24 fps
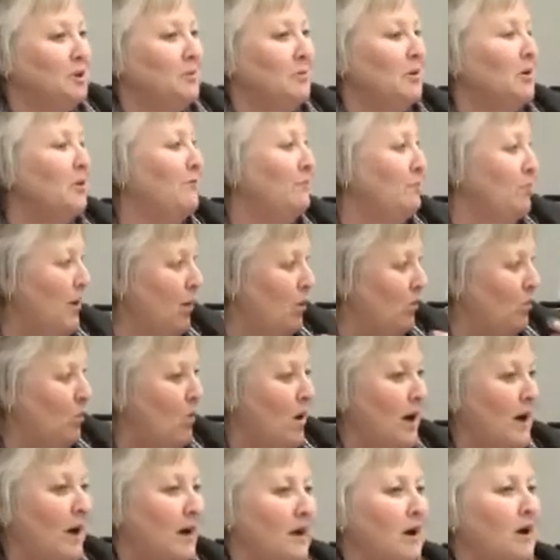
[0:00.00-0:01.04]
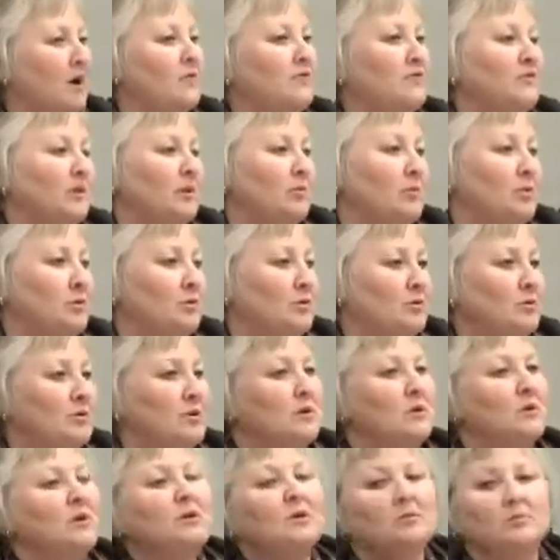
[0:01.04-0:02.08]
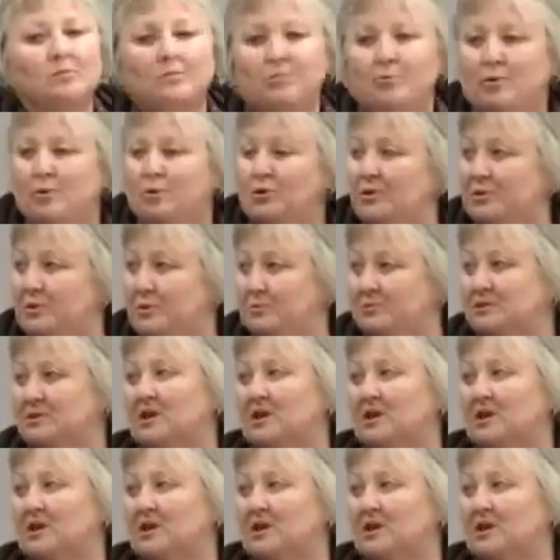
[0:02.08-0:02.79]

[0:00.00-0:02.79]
a little bit about why RFW pulled